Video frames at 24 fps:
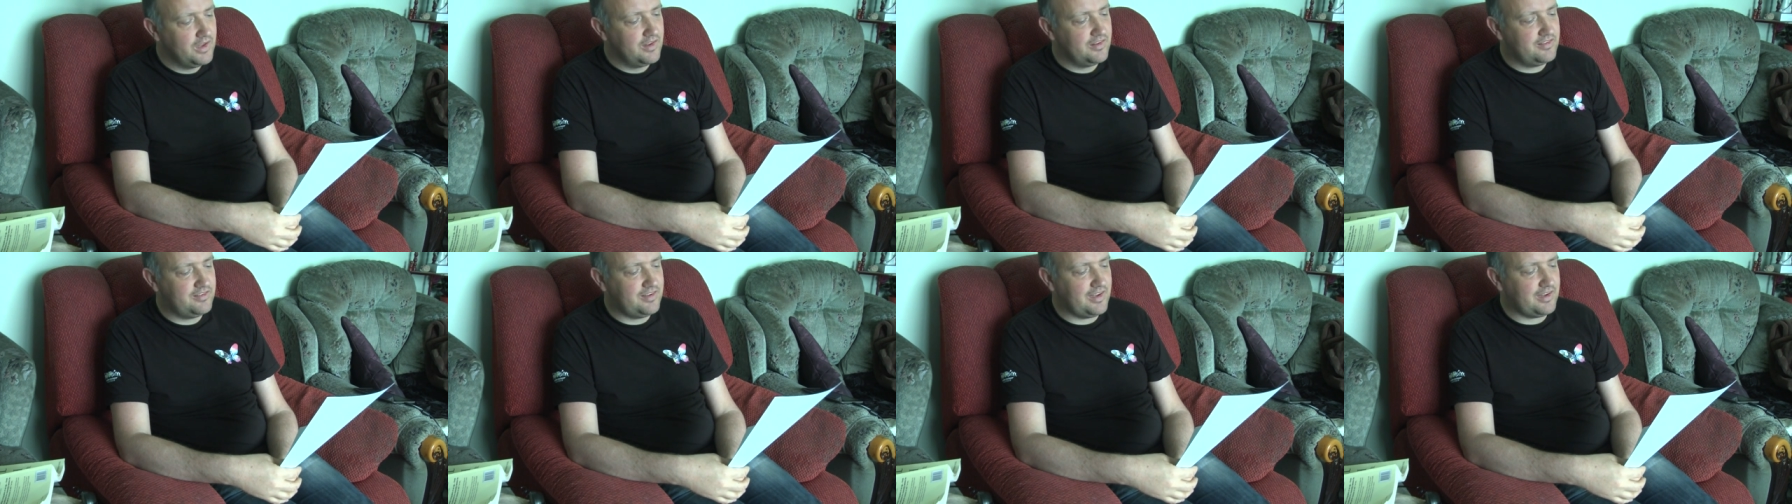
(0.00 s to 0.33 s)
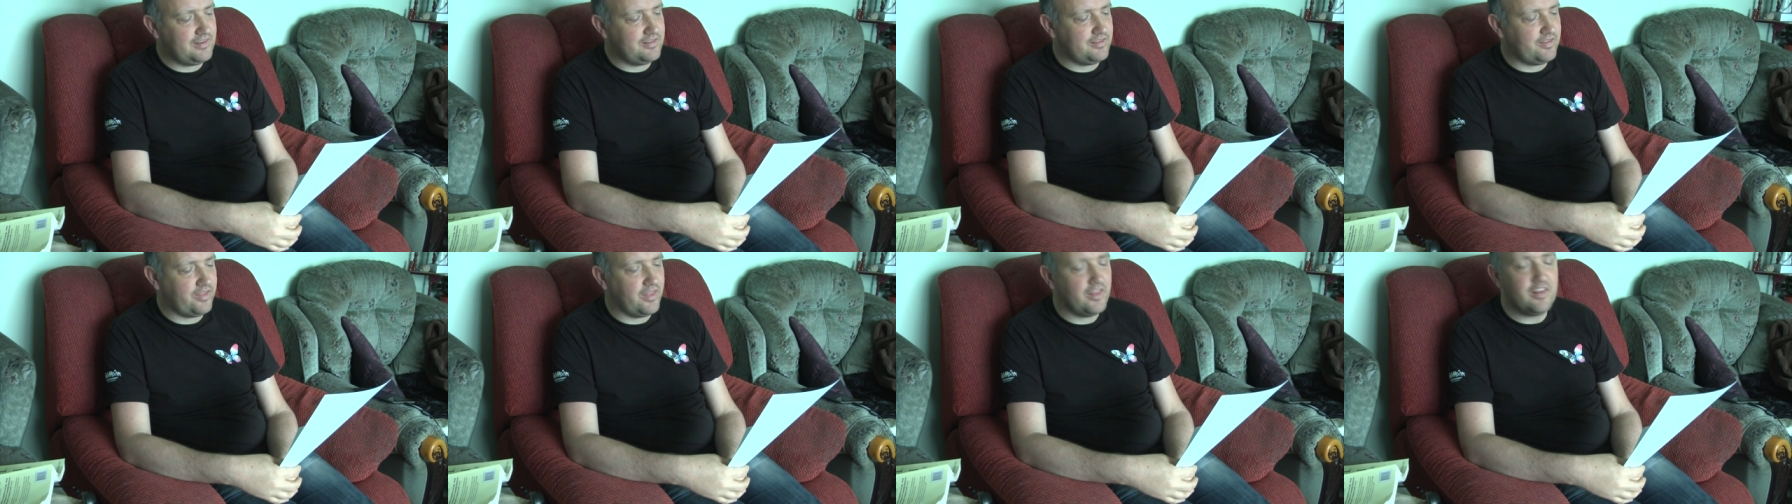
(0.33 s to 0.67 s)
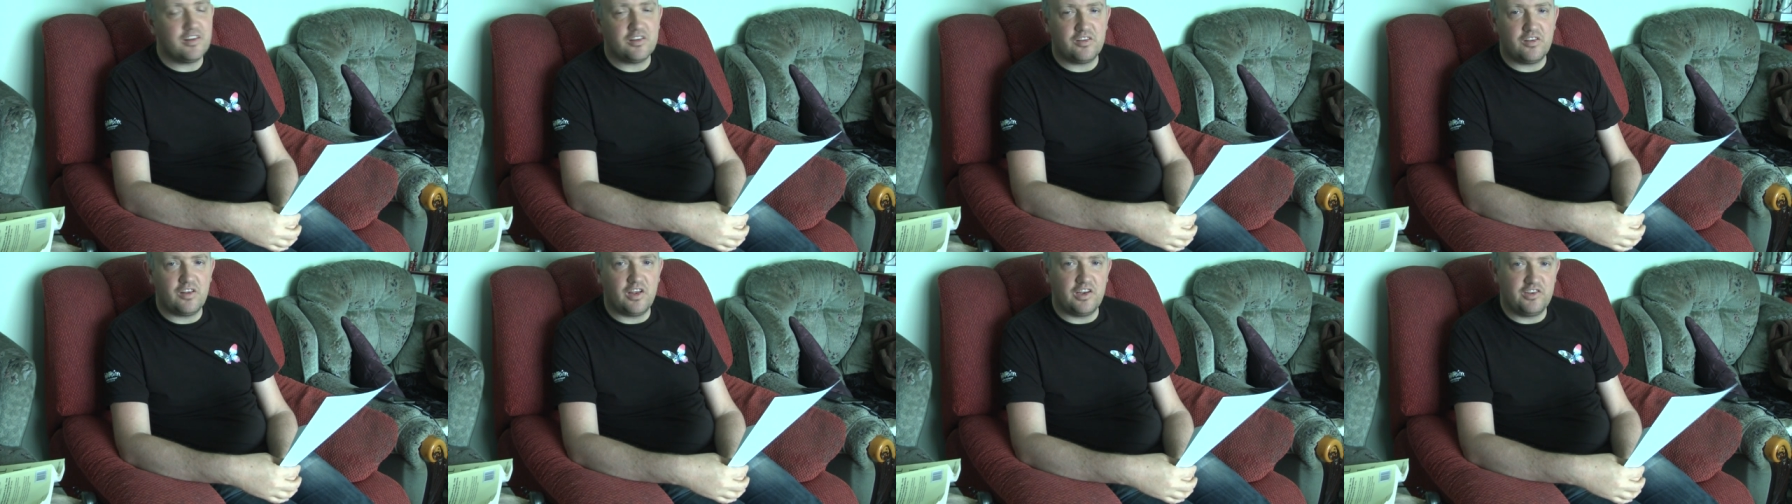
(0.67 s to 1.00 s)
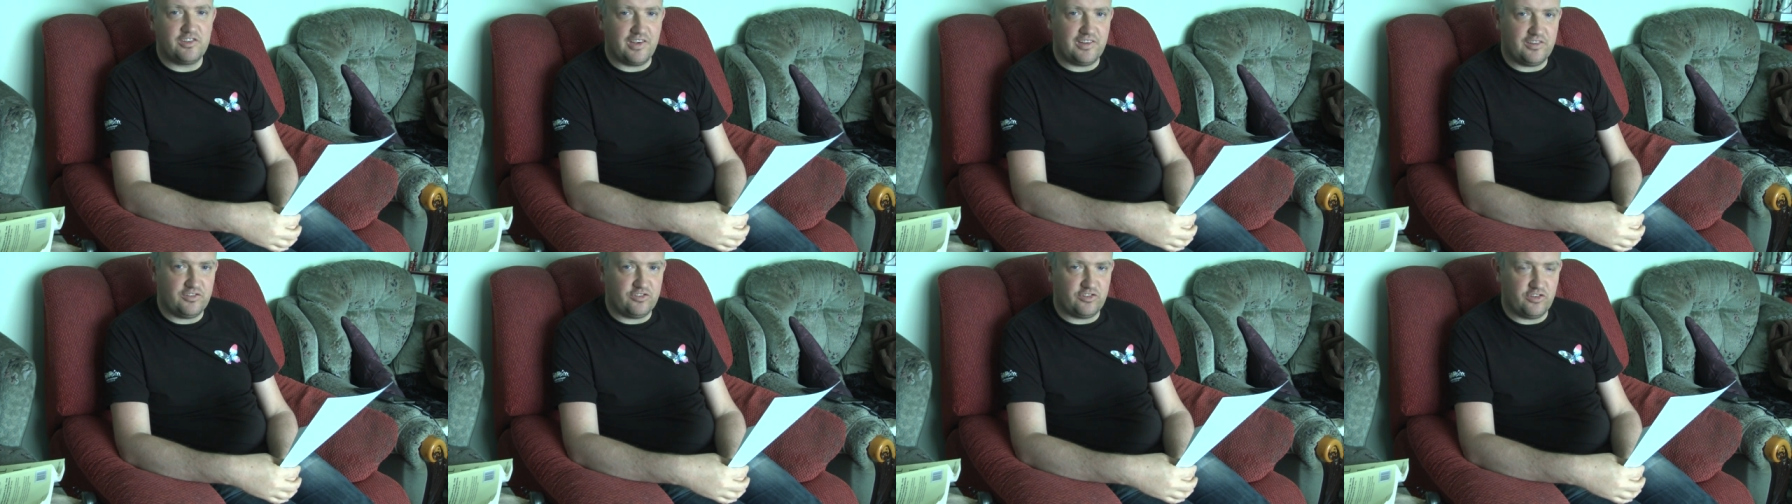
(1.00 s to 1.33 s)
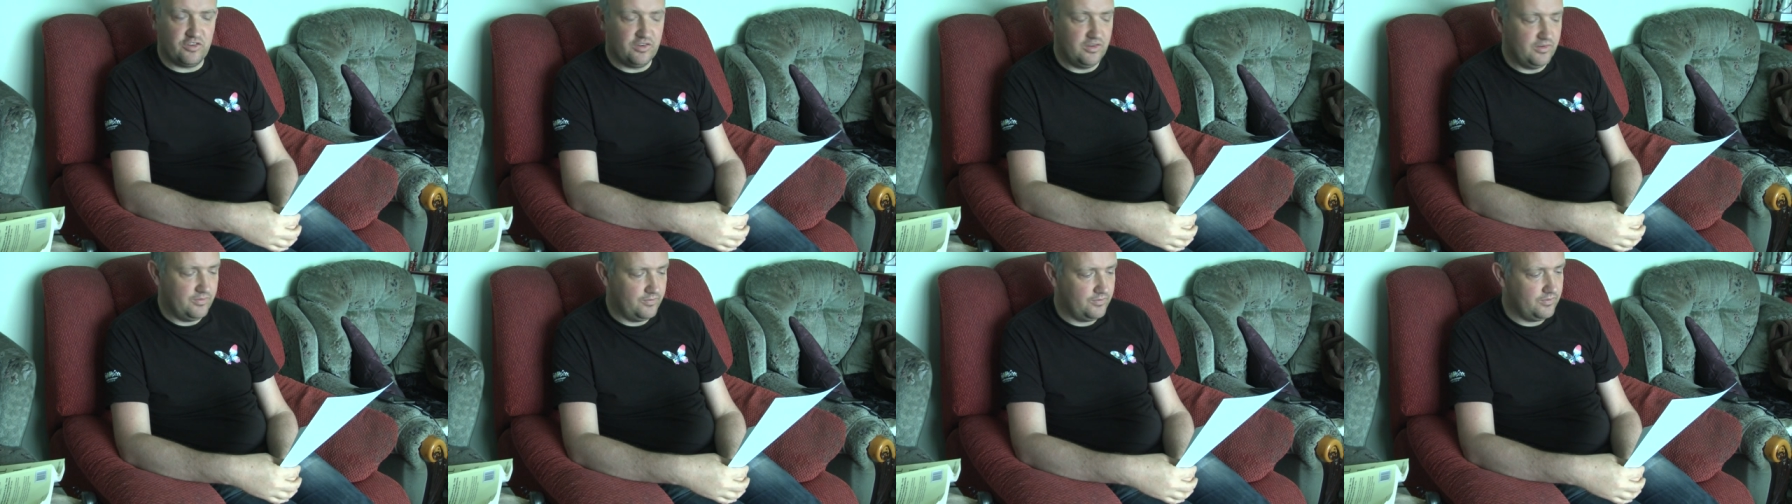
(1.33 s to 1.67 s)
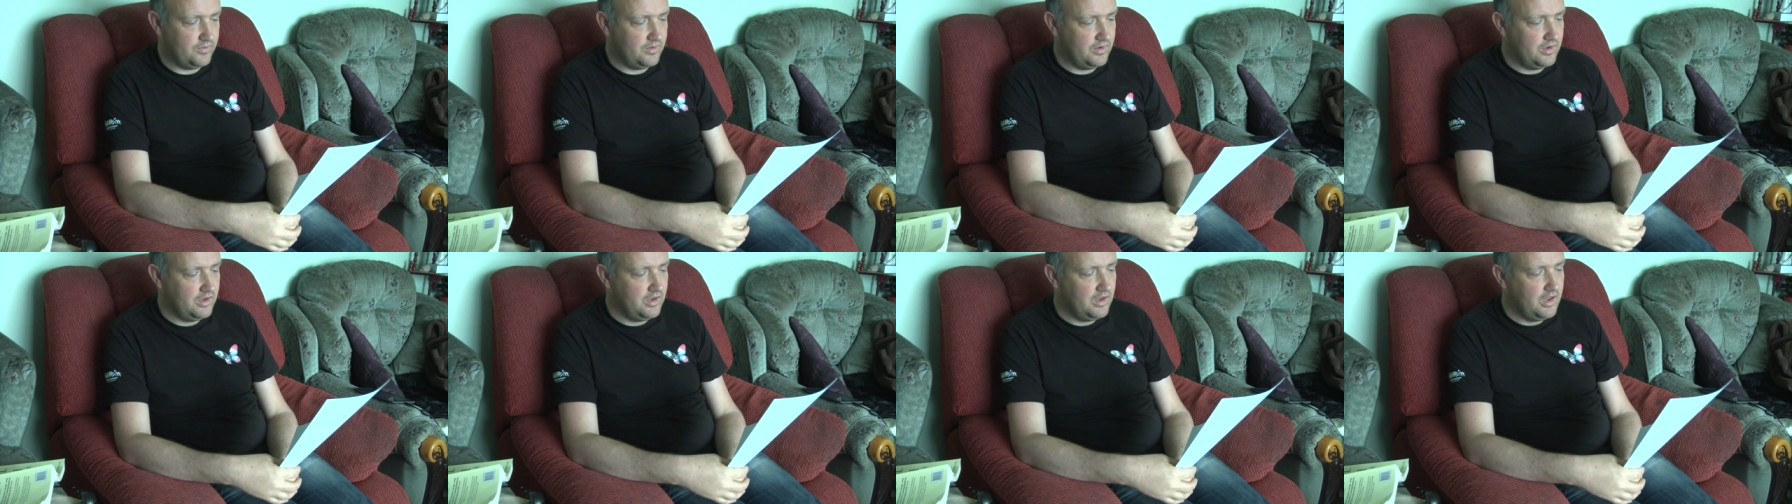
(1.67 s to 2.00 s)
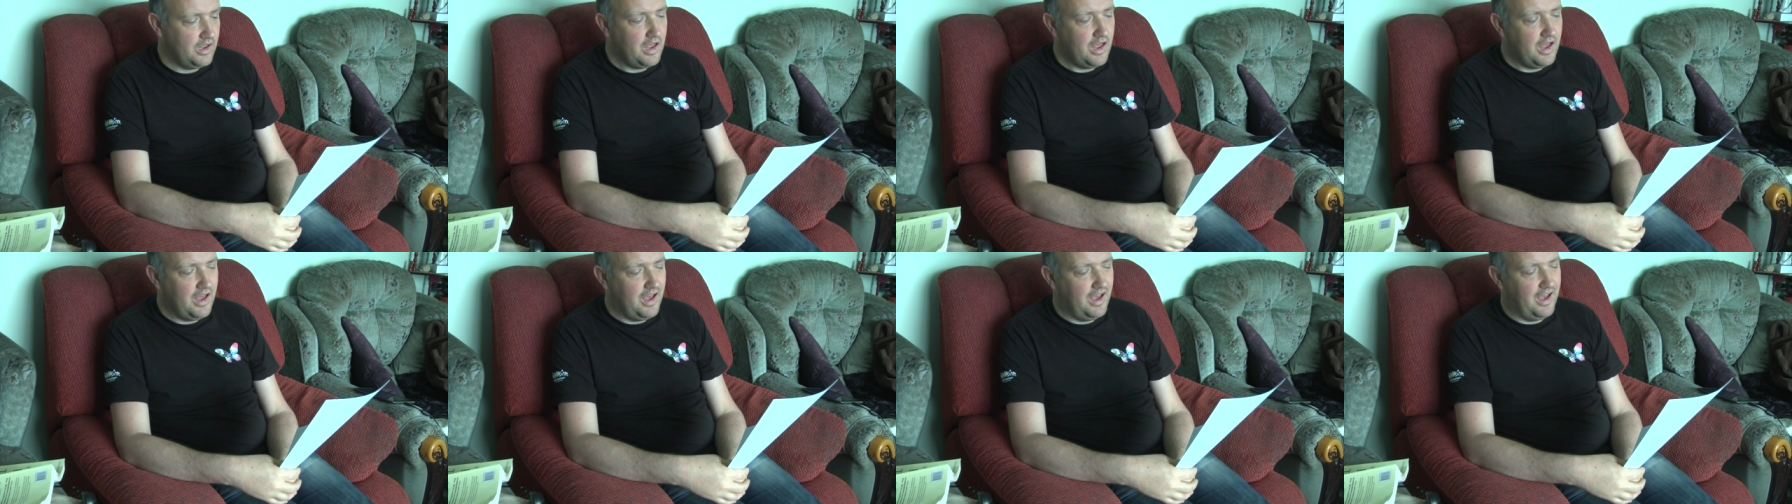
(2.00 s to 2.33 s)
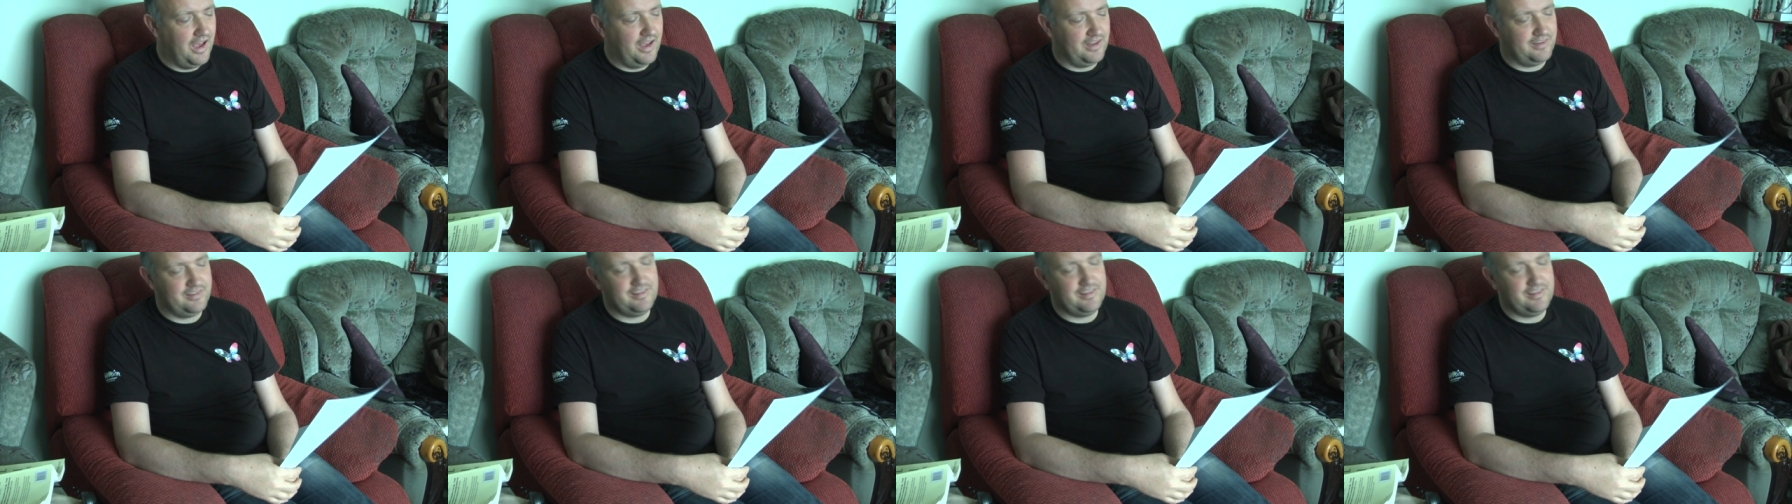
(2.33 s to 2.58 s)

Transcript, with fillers: Sixth, digestion. Uh,